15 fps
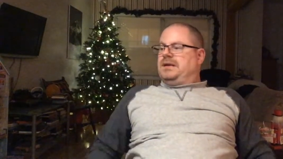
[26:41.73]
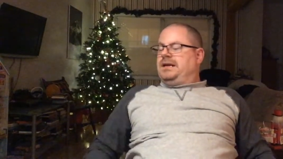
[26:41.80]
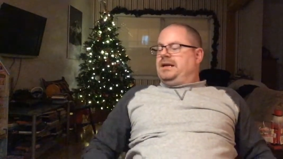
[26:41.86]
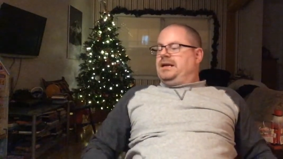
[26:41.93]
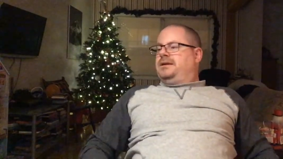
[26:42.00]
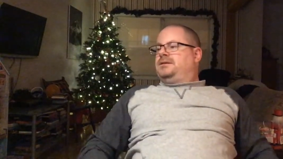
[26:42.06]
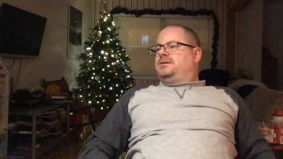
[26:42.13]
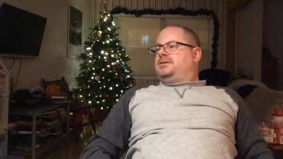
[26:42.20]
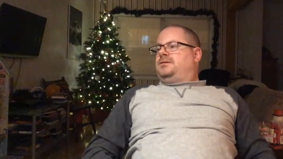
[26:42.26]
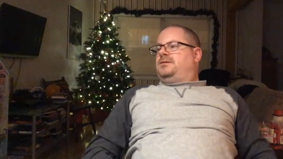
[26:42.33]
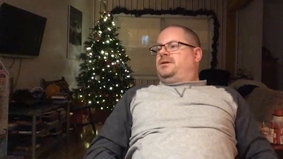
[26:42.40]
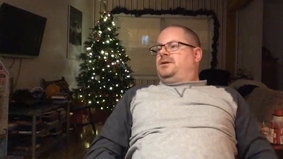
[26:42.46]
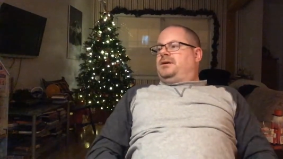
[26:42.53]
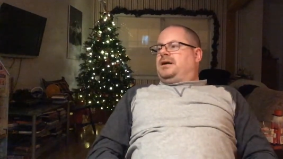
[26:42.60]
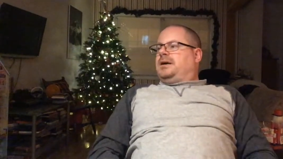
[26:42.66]
And so,
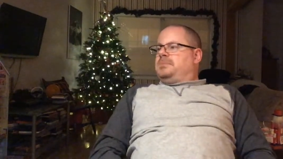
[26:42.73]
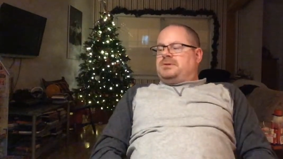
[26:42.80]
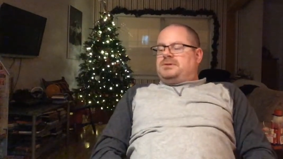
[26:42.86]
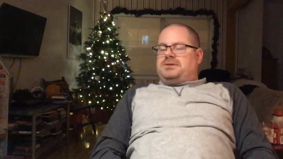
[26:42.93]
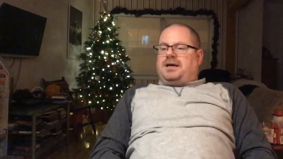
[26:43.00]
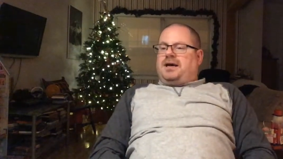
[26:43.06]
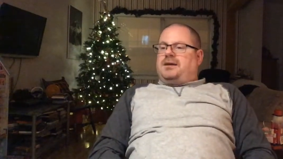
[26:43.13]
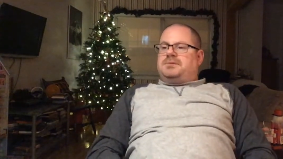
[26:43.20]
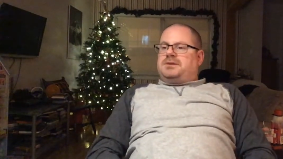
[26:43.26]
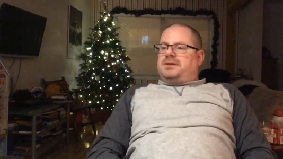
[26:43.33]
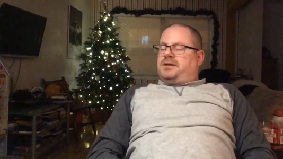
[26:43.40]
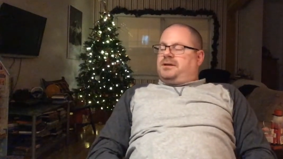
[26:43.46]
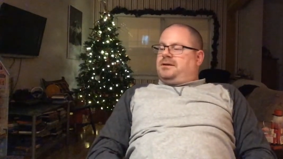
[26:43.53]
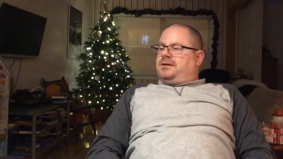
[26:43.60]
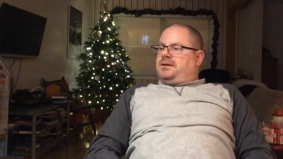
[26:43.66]
you know, a couple of times I
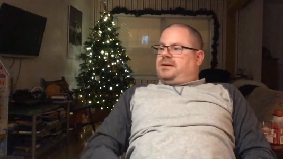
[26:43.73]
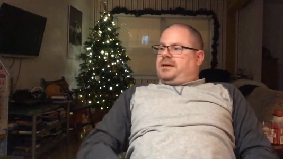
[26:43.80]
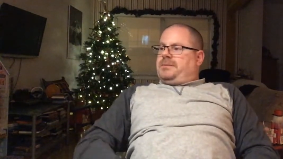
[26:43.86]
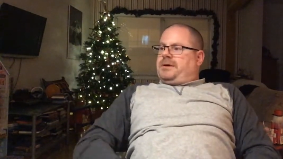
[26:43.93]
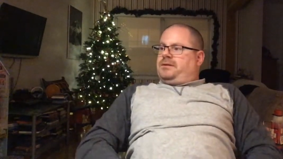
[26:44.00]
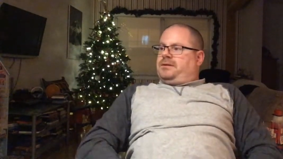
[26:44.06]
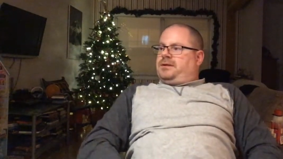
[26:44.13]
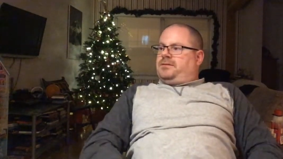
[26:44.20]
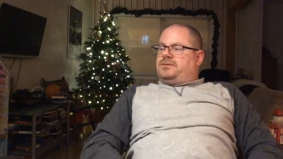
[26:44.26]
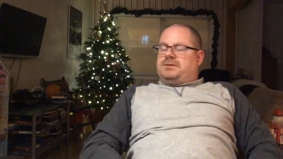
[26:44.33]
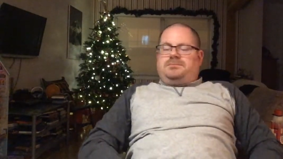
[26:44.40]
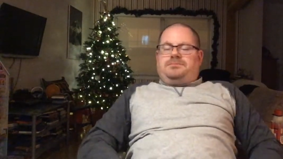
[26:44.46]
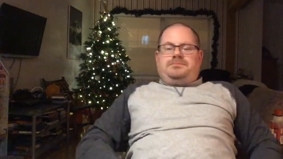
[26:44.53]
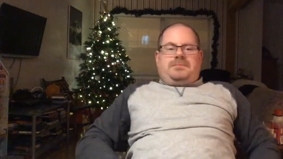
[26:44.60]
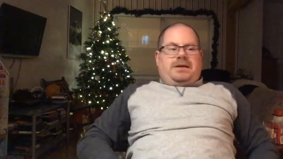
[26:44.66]
came out and there was
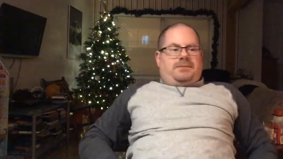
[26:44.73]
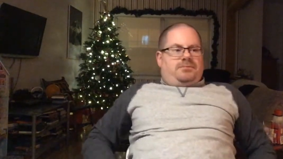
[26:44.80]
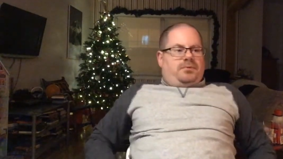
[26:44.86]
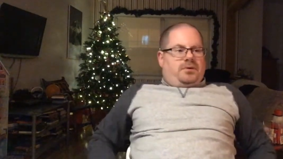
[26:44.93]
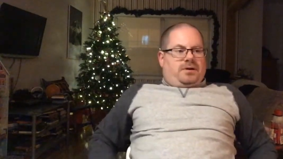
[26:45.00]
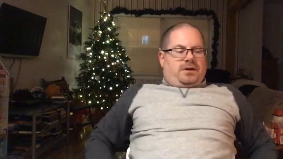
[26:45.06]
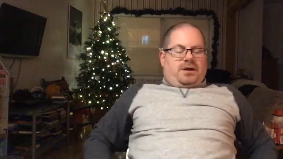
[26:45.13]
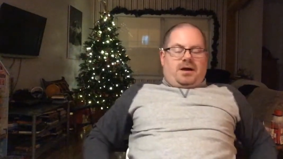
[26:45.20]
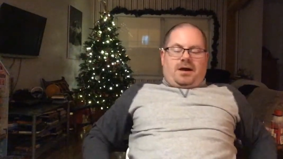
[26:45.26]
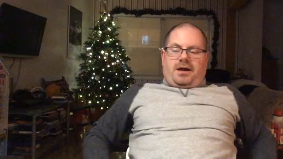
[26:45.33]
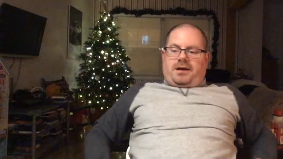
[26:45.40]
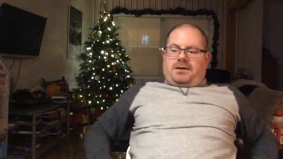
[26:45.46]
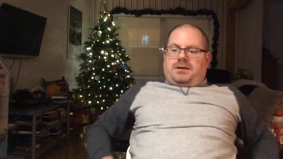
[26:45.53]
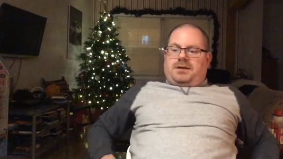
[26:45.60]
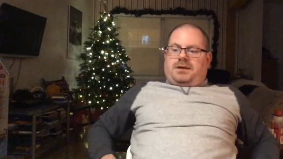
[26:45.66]
that poor guy
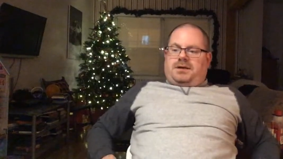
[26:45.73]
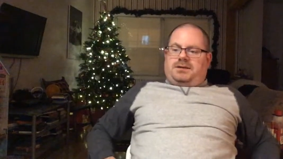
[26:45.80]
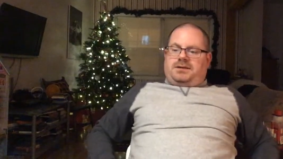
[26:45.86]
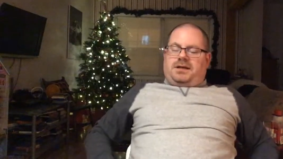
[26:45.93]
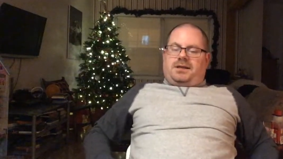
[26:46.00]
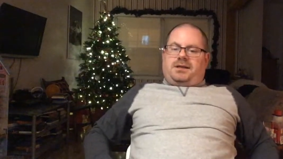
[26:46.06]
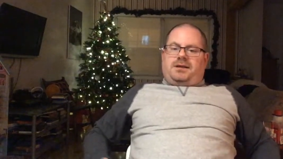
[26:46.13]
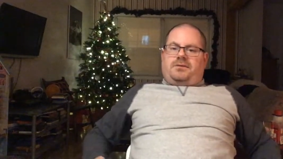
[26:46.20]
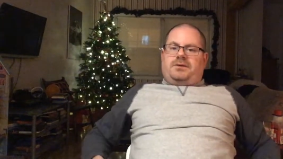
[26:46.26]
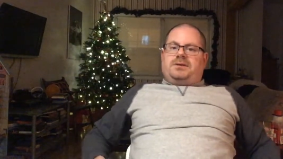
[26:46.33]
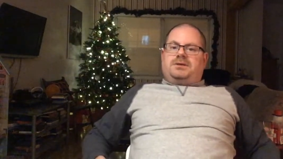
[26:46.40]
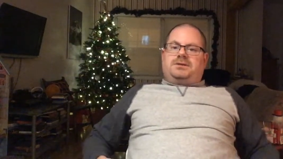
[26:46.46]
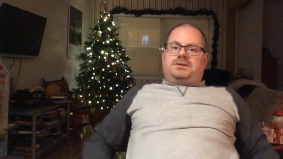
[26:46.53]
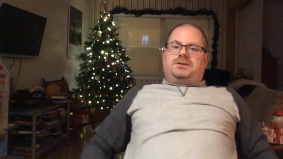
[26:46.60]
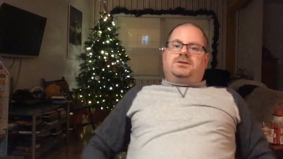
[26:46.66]
standing there with
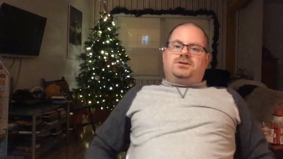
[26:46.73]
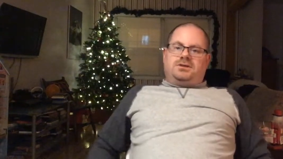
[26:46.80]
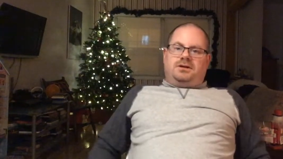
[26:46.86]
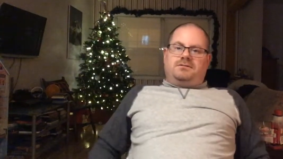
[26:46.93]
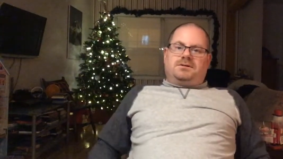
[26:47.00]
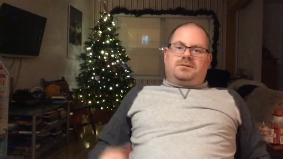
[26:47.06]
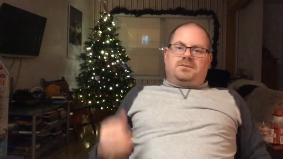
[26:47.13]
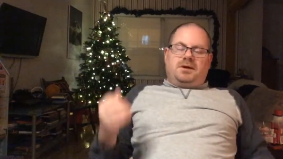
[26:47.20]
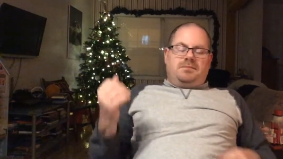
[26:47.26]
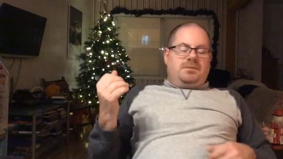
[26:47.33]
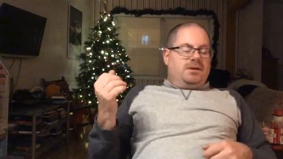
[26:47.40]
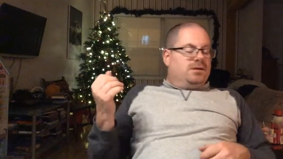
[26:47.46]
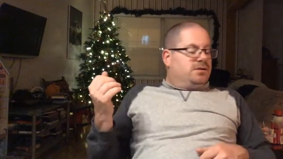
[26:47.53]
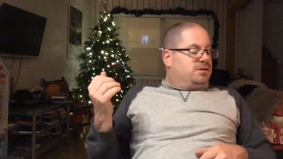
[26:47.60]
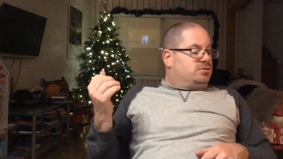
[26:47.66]
his little shovel and that
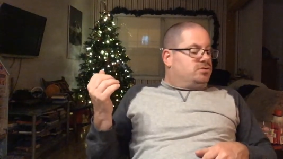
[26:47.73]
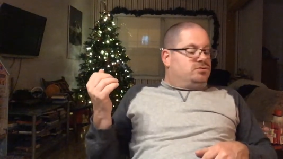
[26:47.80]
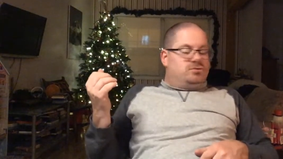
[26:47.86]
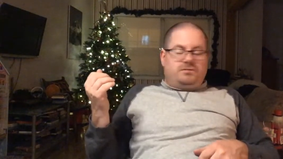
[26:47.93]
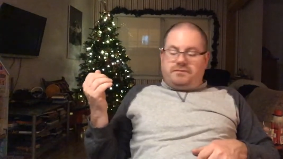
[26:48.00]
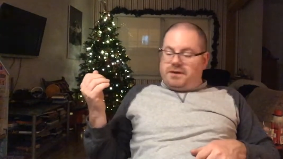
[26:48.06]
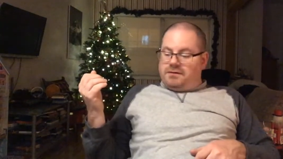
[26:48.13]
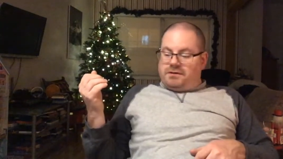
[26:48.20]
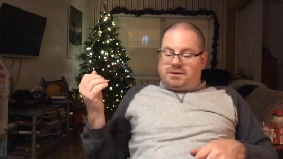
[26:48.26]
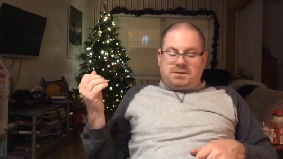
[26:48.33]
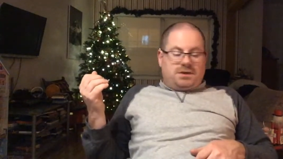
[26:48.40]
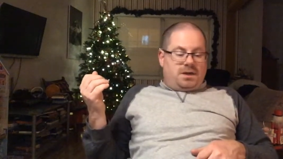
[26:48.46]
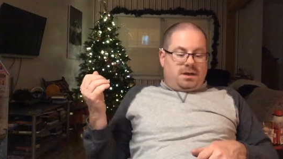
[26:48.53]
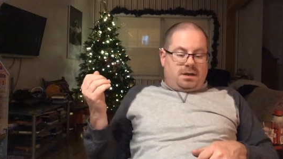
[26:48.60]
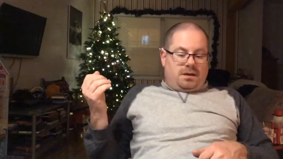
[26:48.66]
big, qu'est-ce que tu fais avec
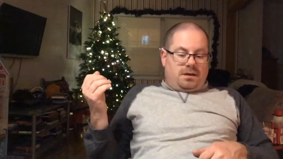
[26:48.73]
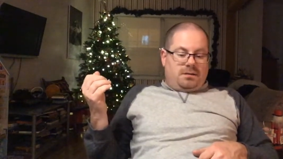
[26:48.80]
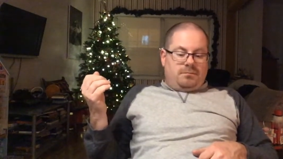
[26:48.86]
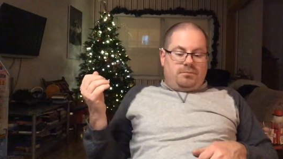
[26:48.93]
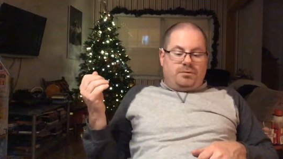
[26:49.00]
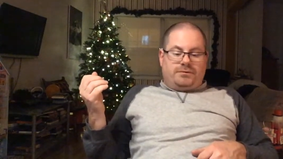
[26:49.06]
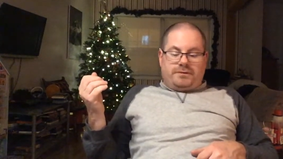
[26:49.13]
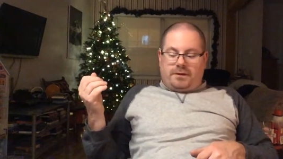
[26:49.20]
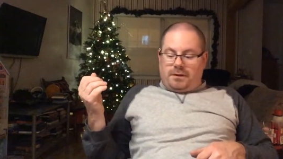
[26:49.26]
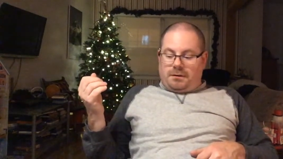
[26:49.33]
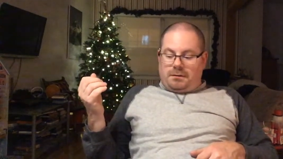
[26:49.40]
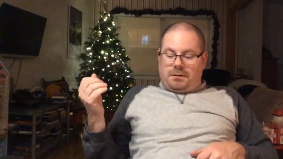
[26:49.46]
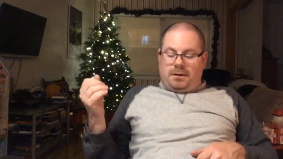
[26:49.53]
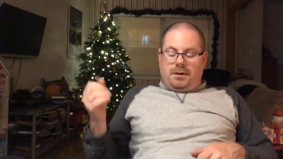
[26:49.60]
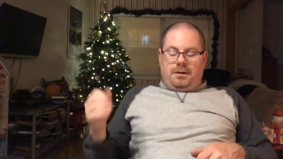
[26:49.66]
ça là, putain?
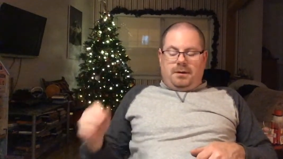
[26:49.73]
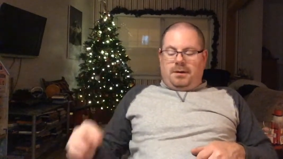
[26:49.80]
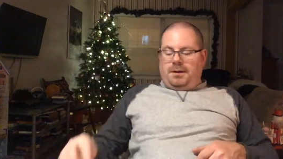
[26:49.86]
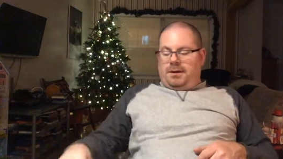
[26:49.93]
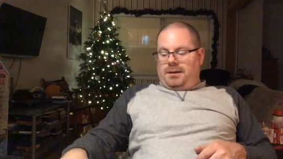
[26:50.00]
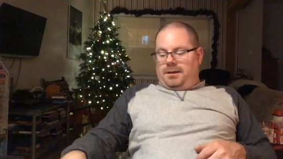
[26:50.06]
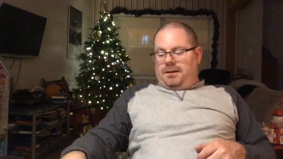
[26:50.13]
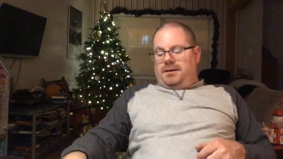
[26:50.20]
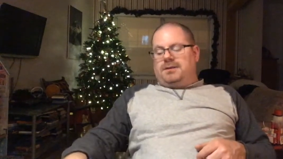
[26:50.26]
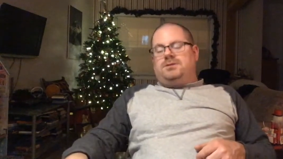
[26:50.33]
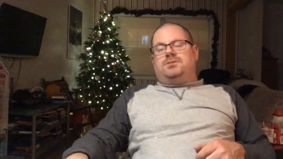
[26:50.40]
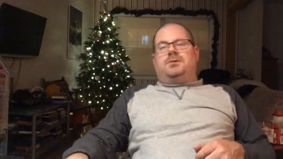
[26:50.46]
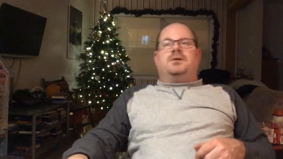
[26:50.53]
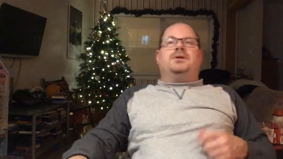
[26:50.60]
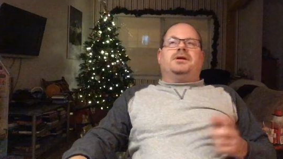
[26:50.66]

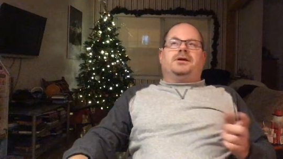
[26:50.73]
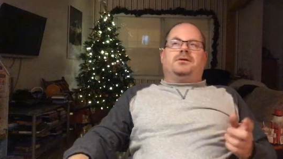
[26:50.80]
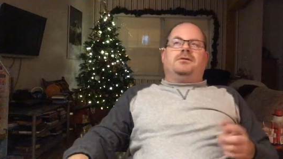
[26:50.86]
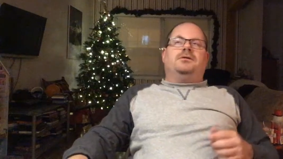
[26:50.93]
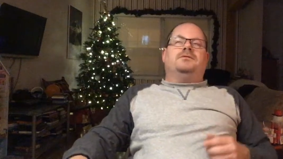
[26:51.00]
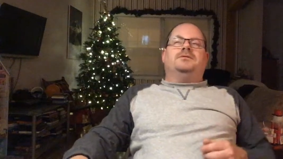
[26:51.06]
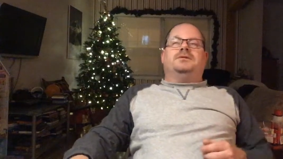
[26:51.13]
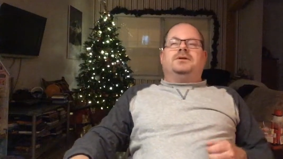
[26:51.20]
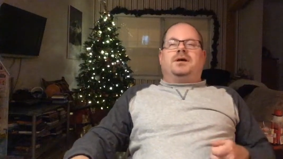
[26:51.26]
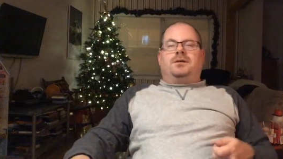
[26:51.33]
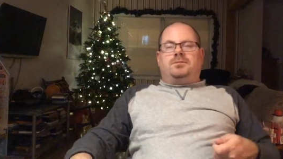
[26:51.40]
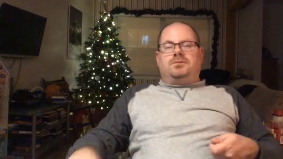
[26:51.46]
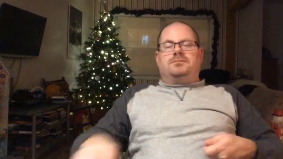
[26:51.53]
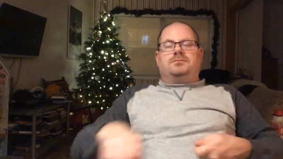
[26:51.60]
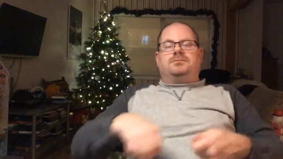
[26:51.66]
So I'd like go over and help
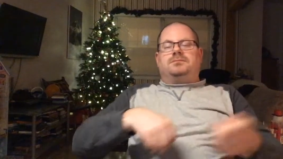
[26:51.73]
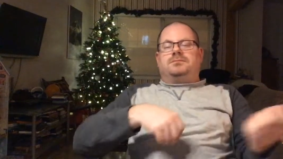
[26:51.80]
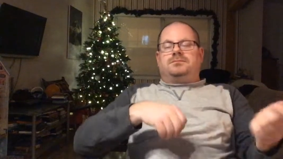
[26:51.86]
him